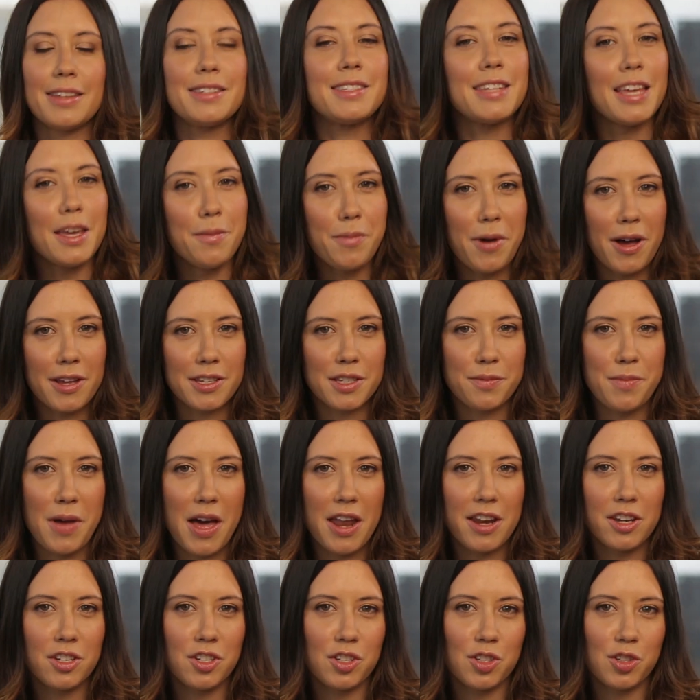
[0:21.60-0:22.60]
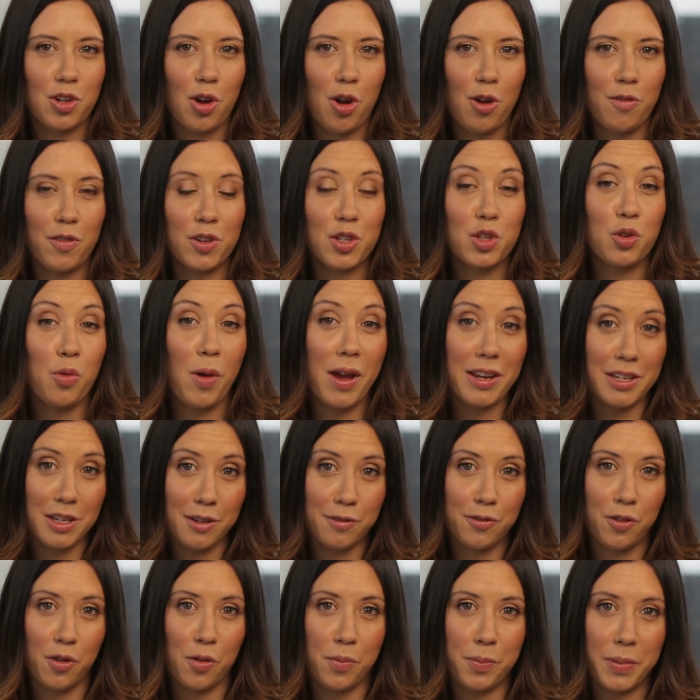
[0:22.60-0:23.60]
Cbus manages over
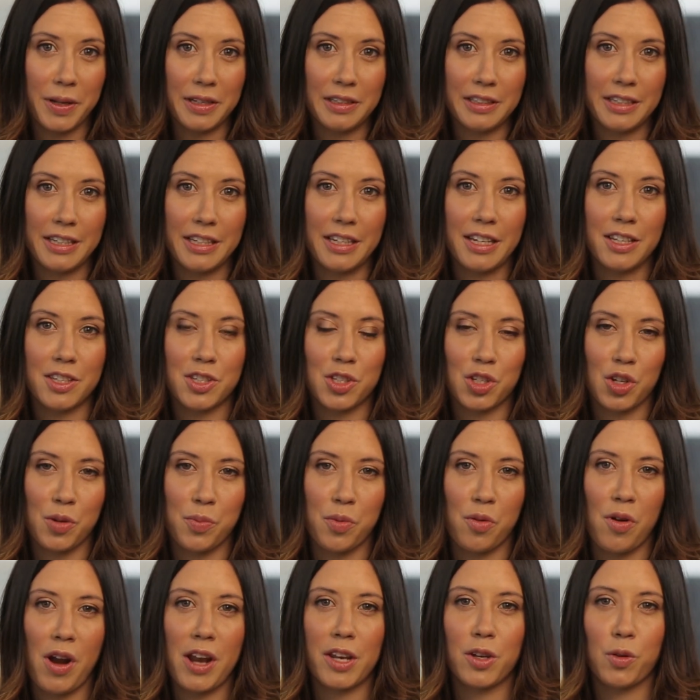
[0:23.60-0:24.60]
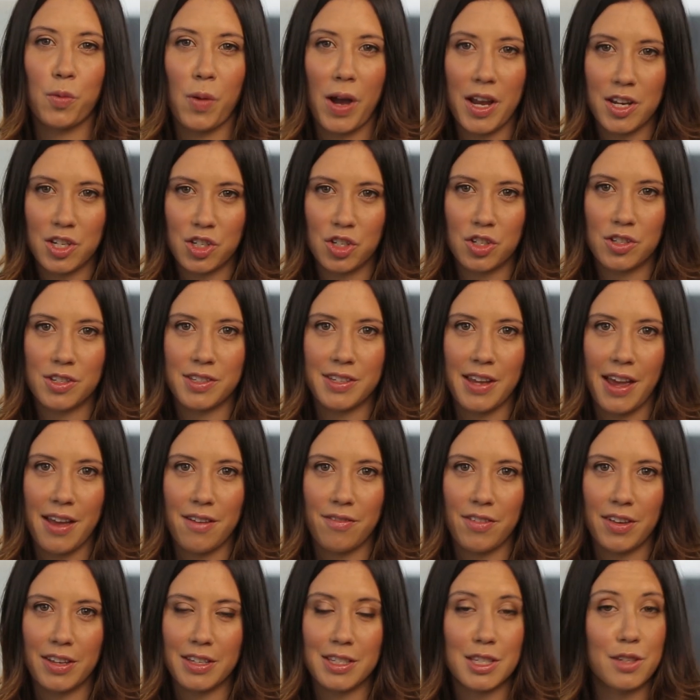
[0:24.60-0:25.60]
$24 billion in superannuation
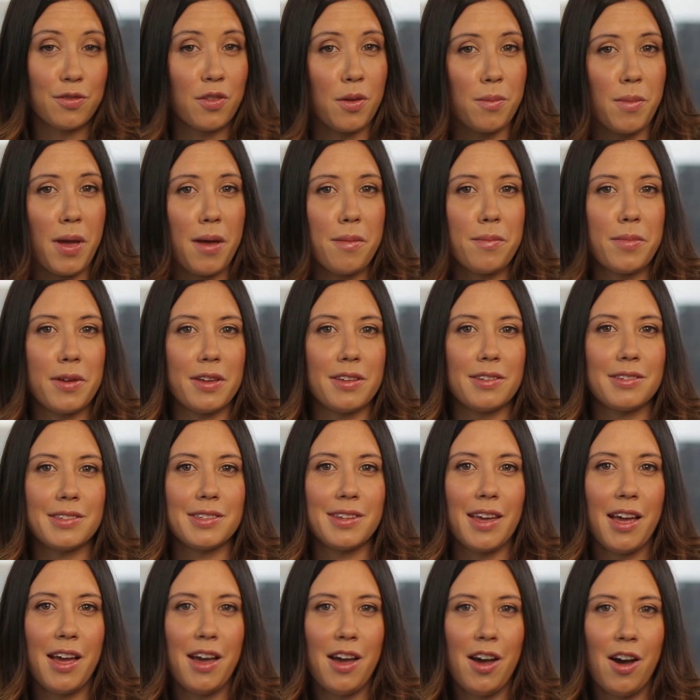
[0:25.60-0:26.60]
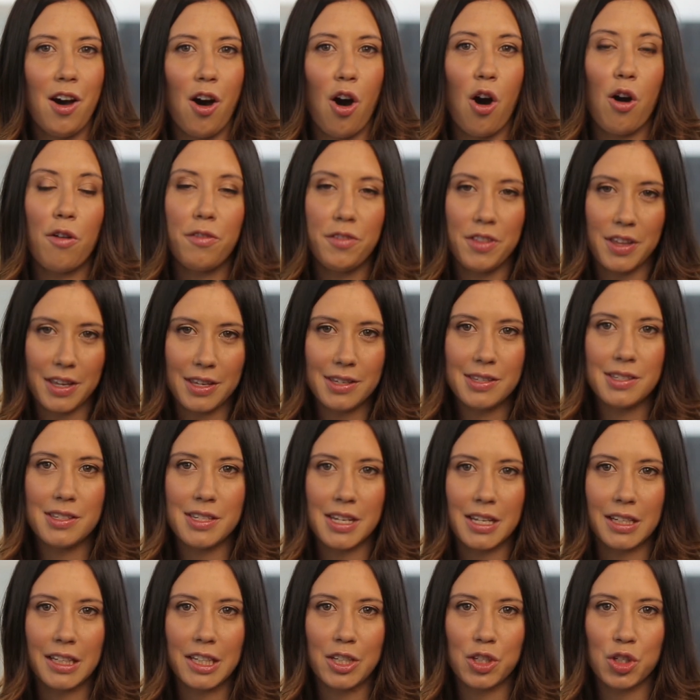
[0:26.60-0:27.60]
savings for members. Of this,
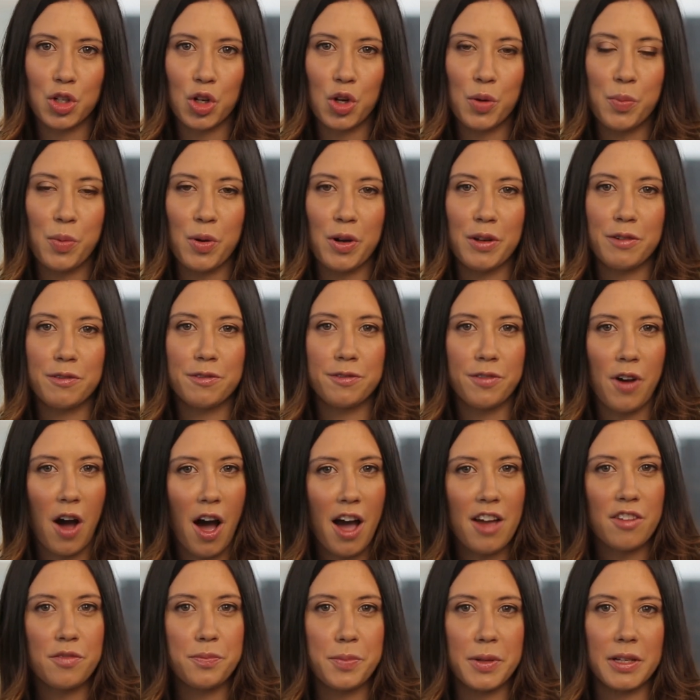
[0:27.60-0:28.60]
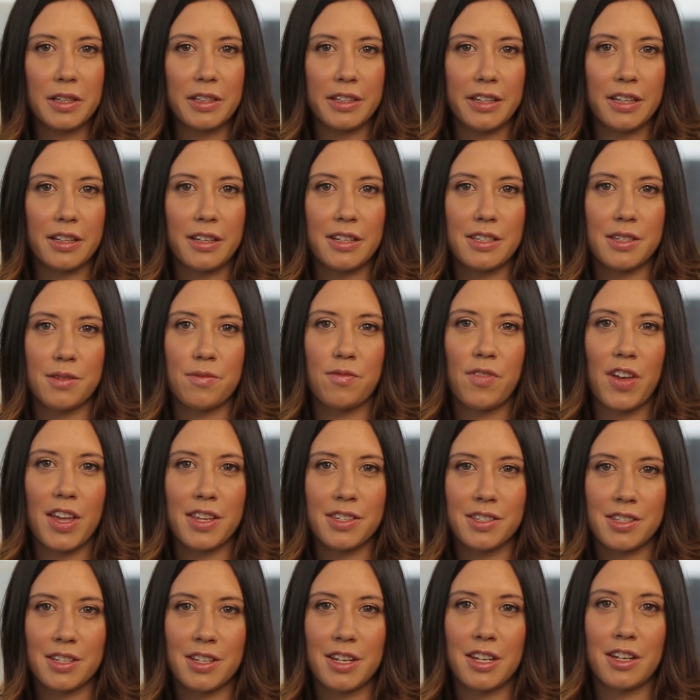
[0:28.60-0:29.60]
nearly $2.5 billion is
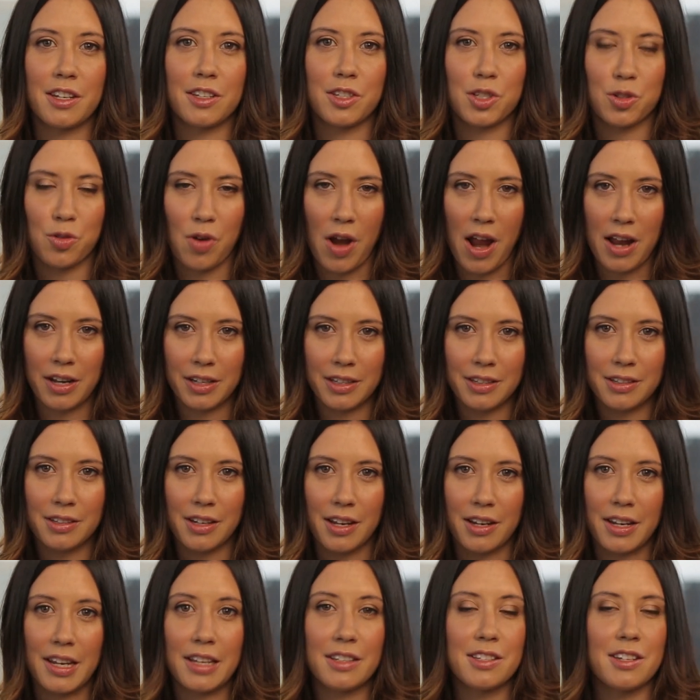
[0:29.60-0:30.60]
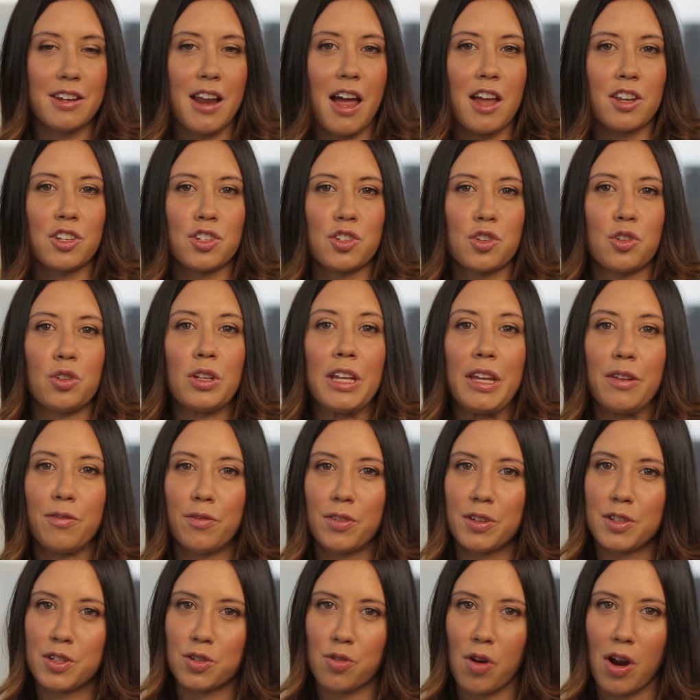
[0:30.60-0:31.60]
invested in Australian and international
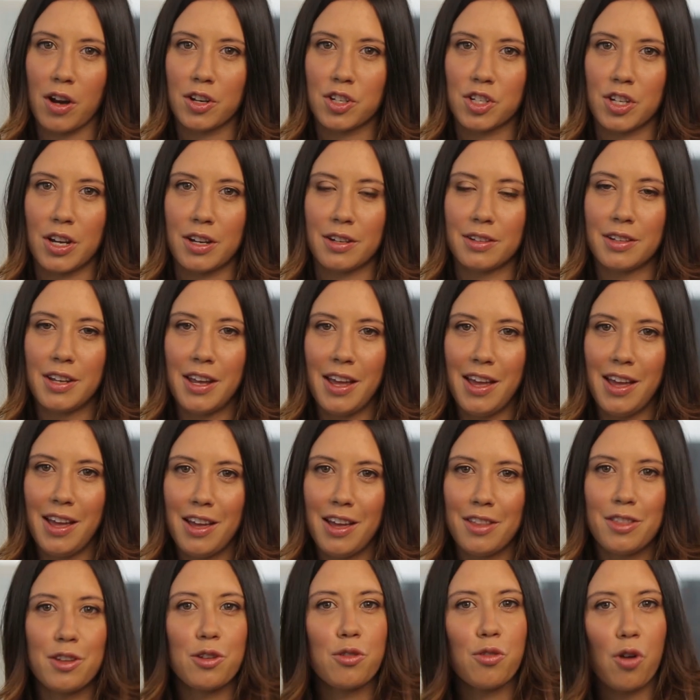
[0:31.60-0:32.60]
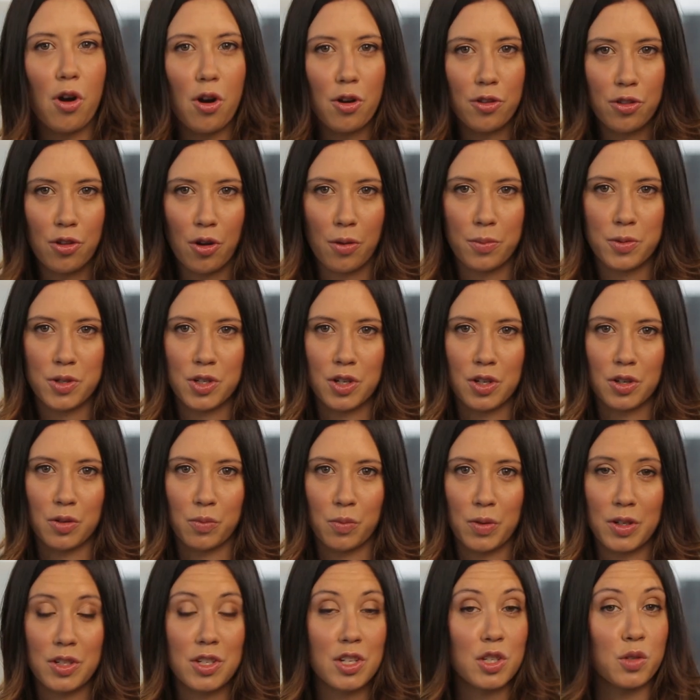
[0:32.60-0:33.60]
infrastructure. The growth option,
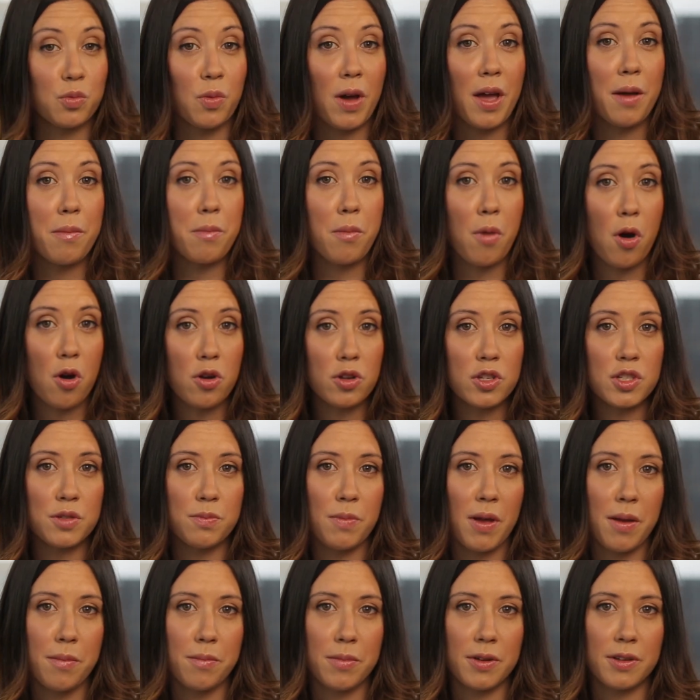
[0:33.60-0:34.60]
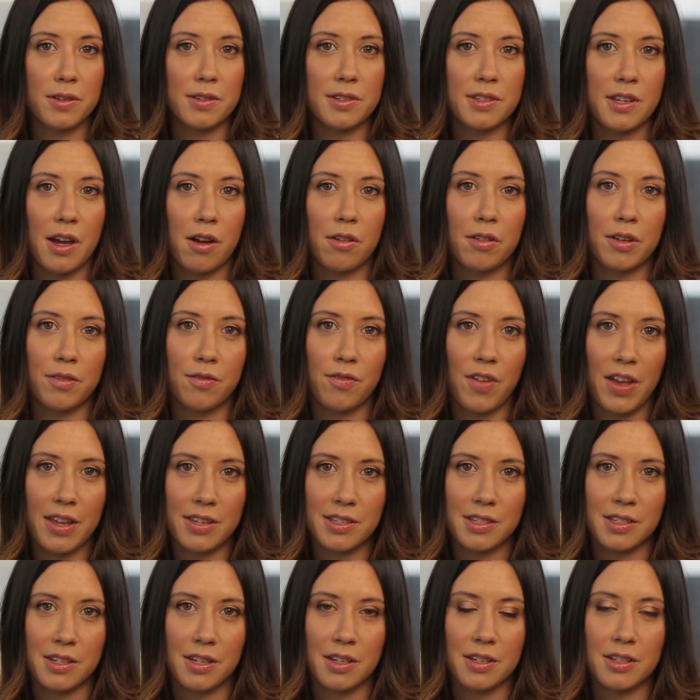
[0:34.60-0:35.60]
which is where most members are
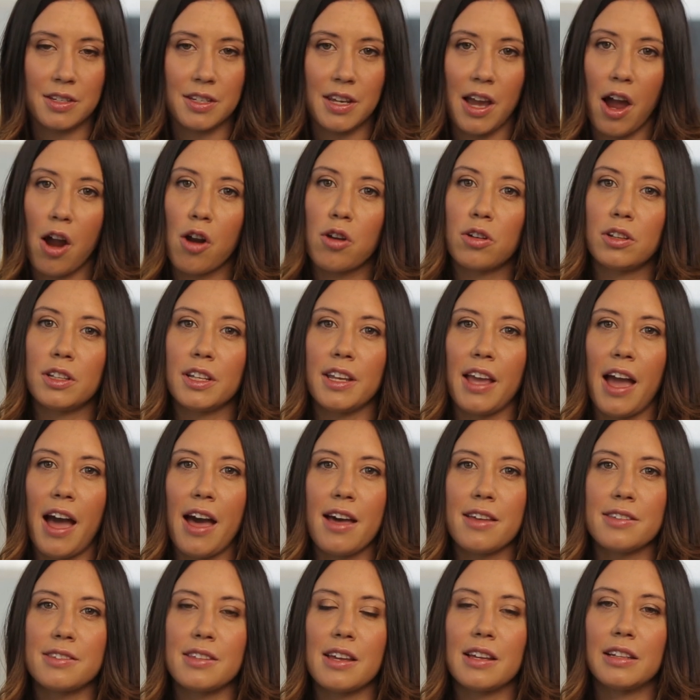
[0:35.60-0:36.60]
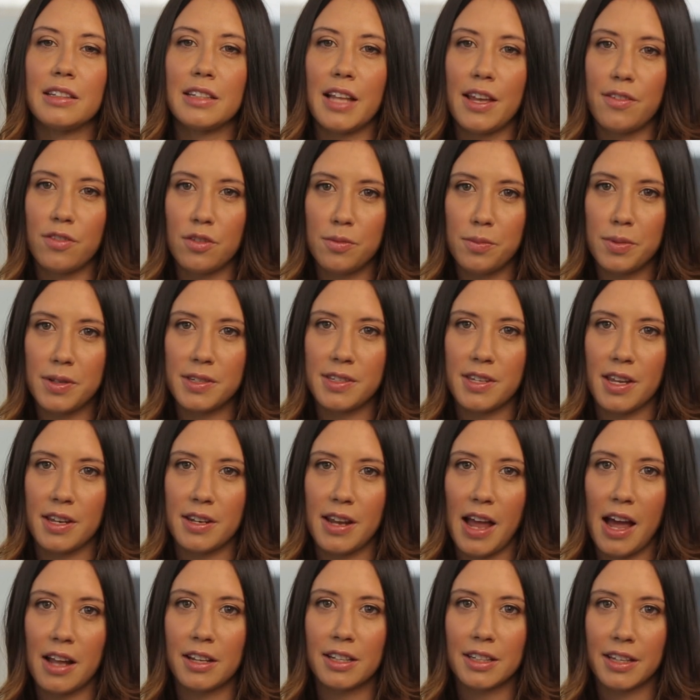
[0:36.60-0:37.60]
invested, currently has 11%
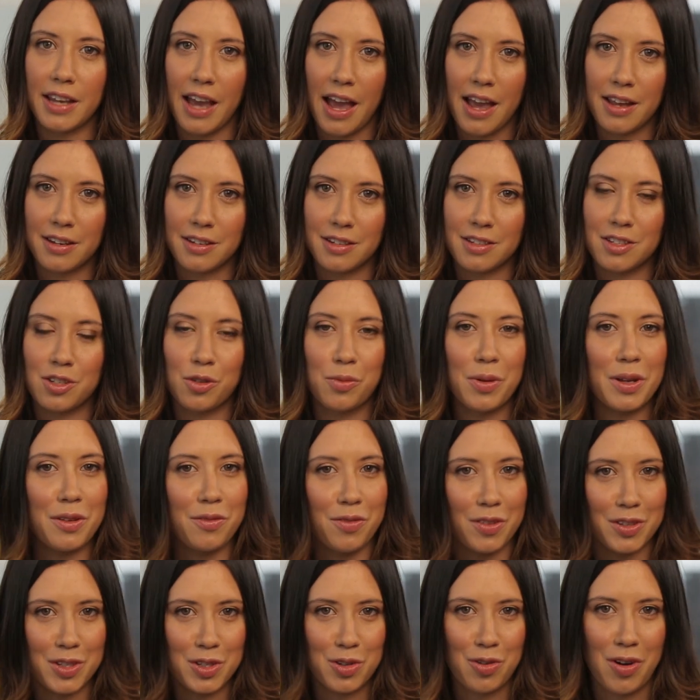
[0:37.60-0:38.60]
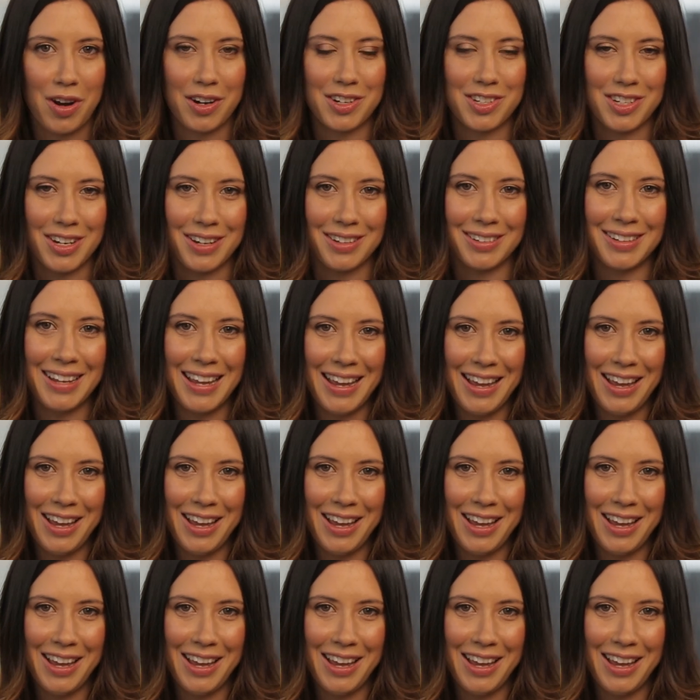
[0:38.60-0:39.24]
allocated to infrastructure.